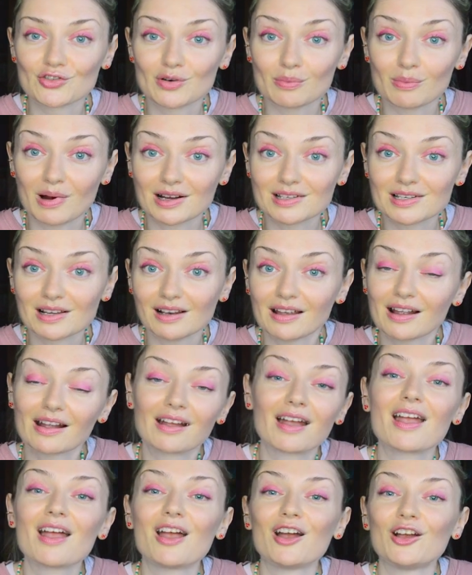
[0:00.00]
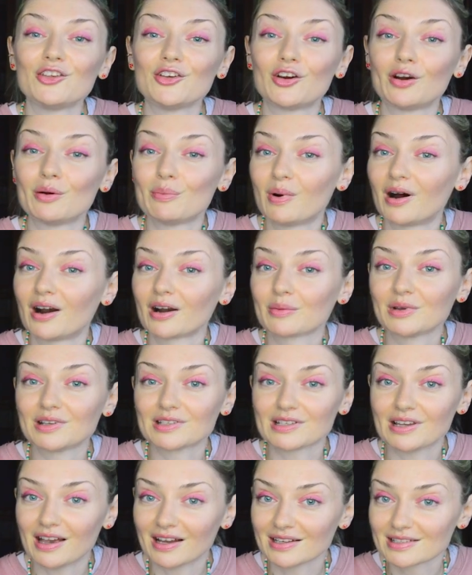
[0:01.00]
remodeling your
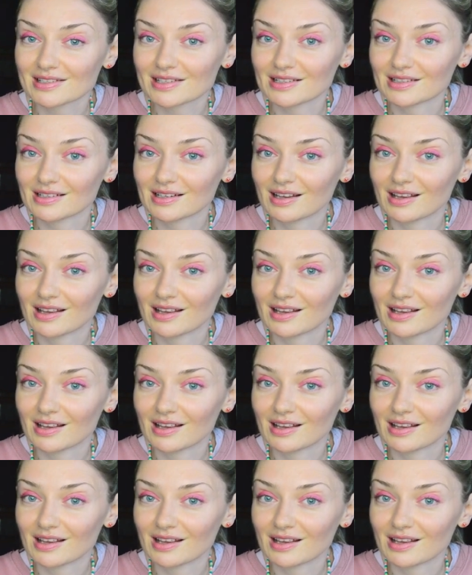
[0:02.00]
apartment yet?